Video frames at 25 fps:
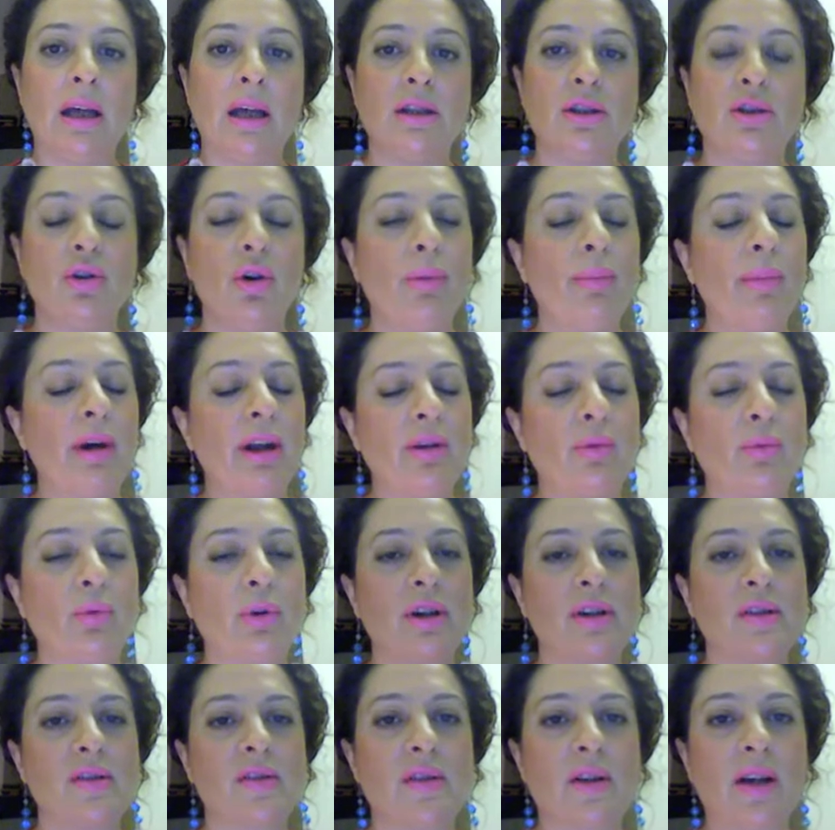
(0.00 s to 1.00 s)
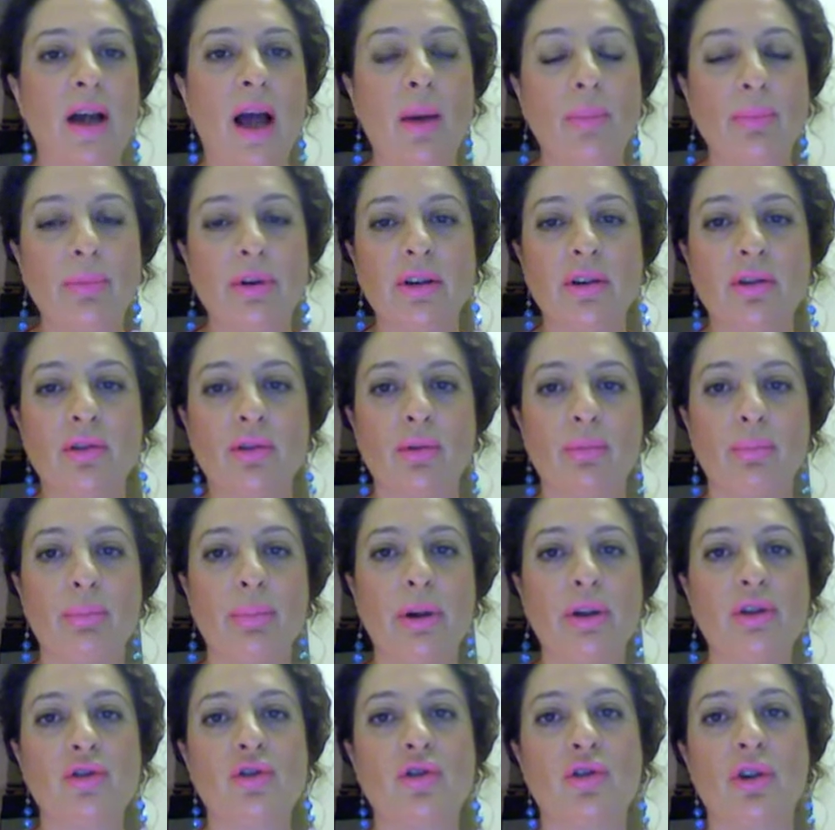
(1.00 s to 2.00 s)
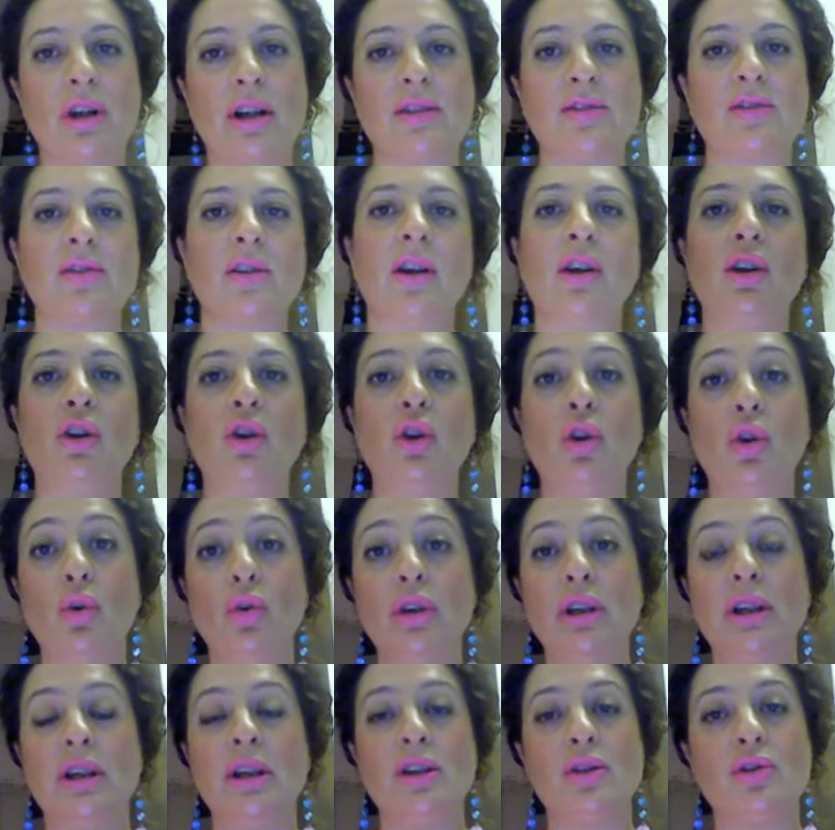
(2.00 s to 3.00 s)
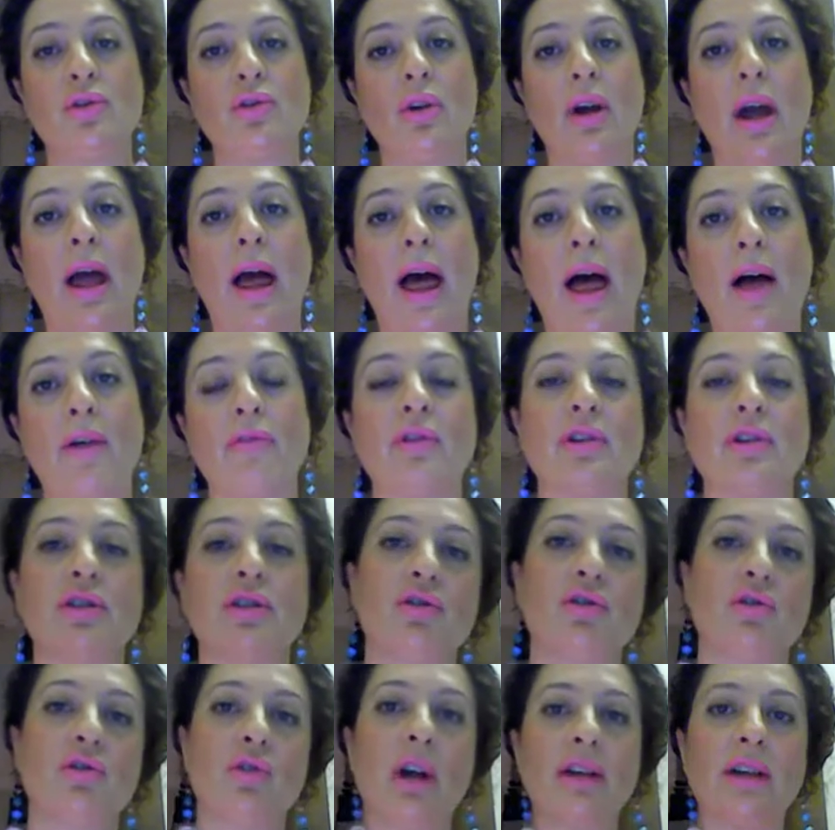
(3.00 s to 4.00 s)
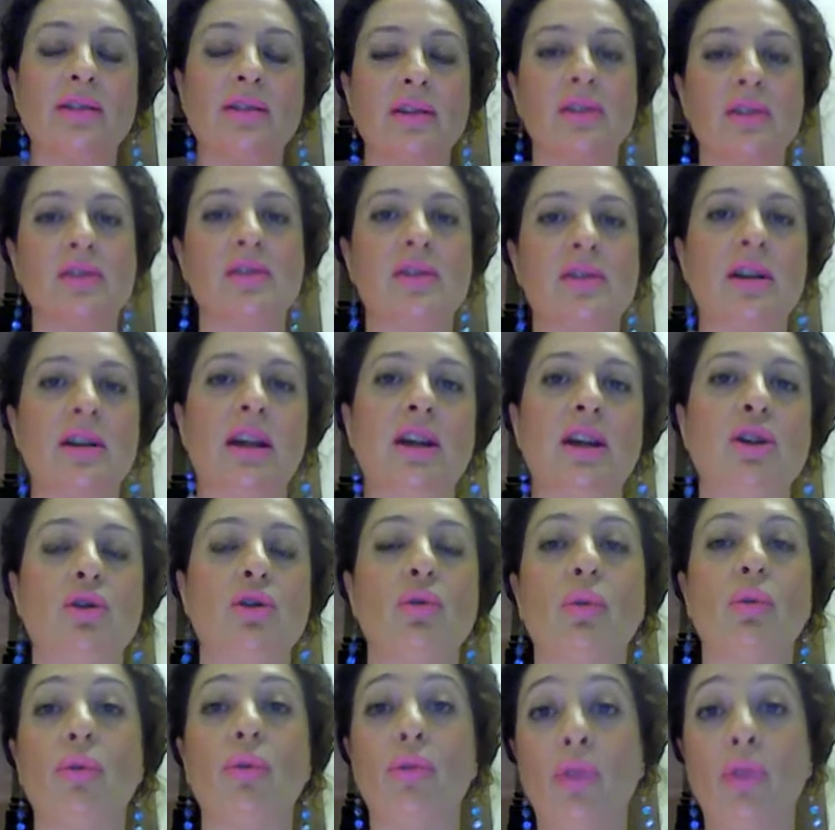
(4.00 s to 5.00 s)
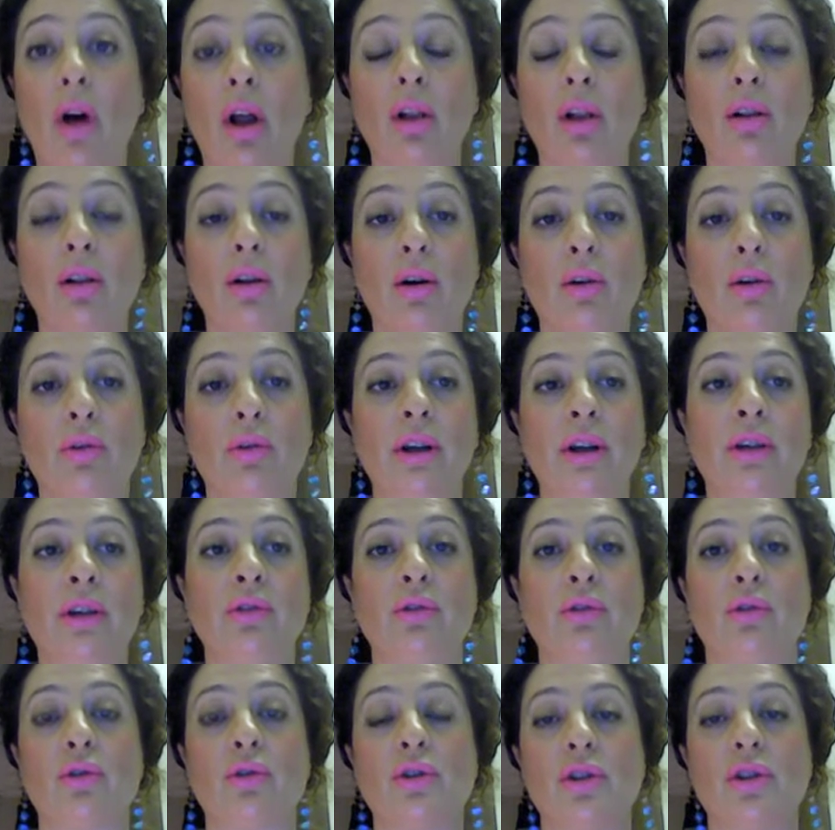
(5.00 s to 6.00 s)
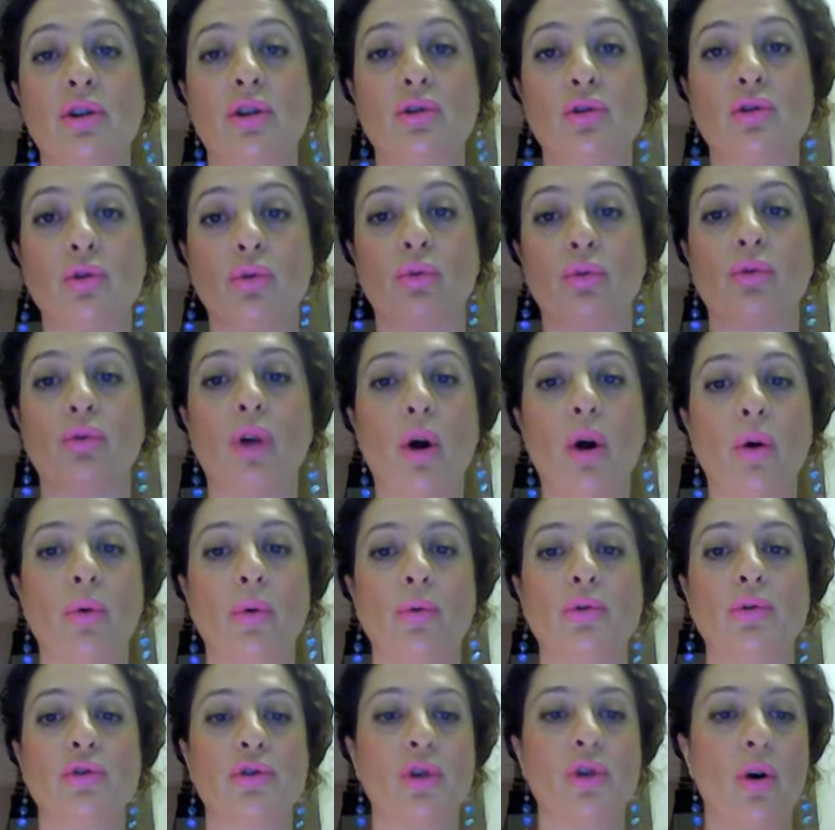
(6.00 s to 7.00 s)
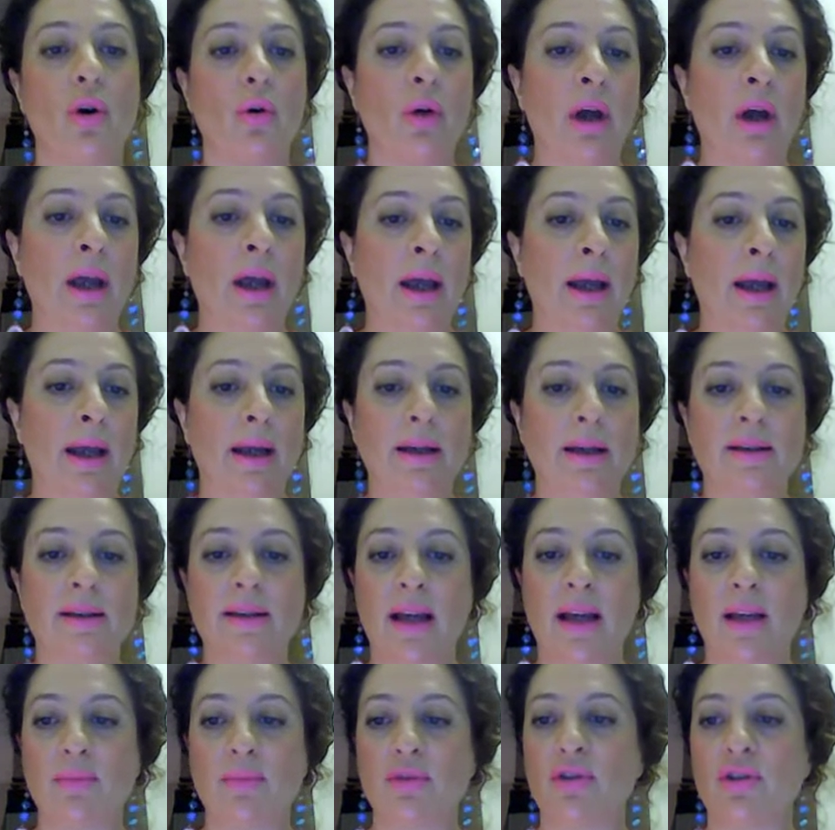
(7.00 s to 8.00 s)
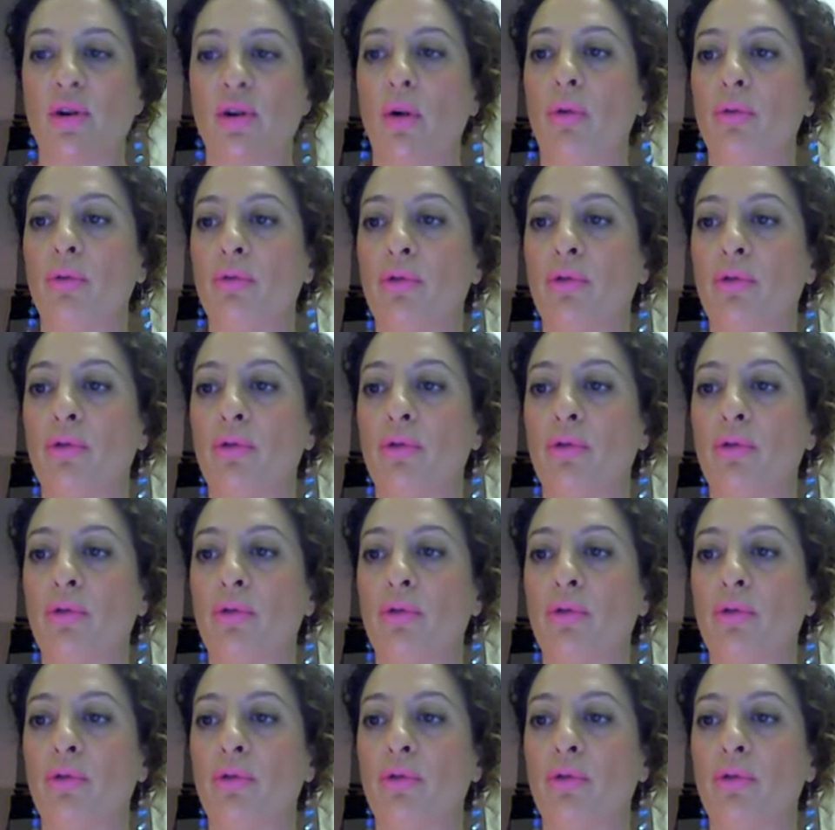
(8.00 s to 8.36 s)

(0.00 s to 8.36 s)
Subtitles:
no matter what is happening on Pinterest, you need to have a strategy to follow in order to grow. So in terms of